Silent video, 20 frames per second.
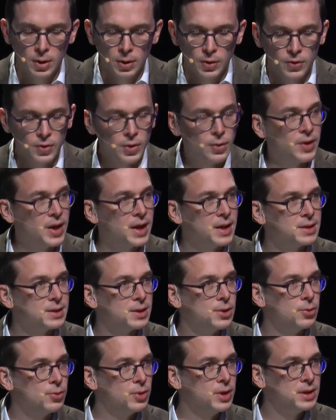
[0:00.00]
so that is
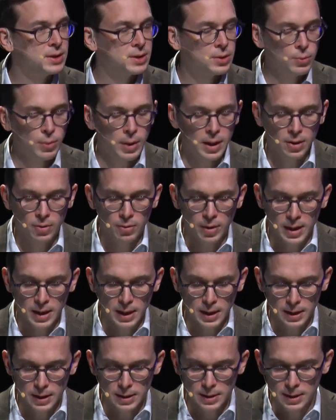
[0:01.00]
the reason why already
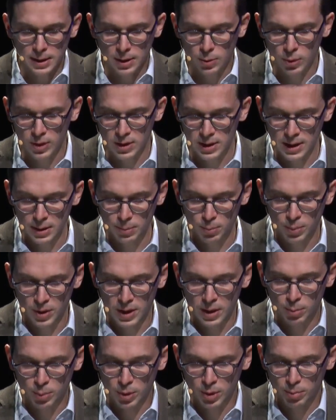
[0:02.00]
in antiquity
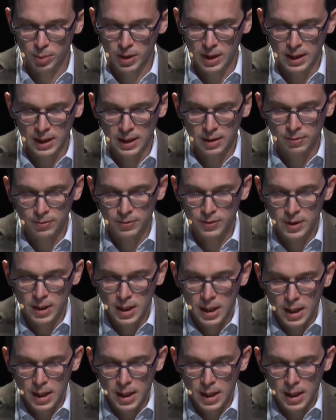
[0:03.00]
people believed